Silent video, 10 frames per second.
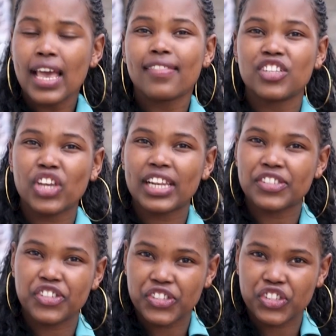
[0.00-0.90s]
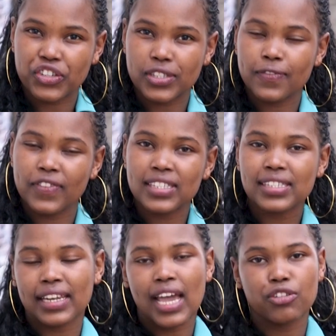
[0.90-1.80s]
the challenges she has
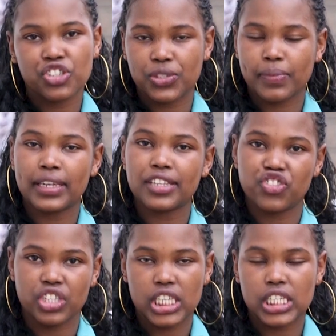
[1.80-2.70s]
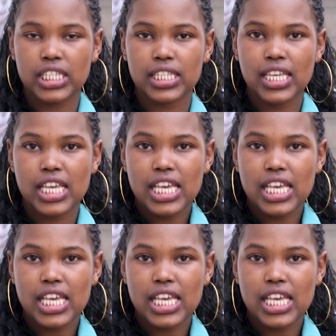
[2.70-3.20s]
faced, and how she's managing it.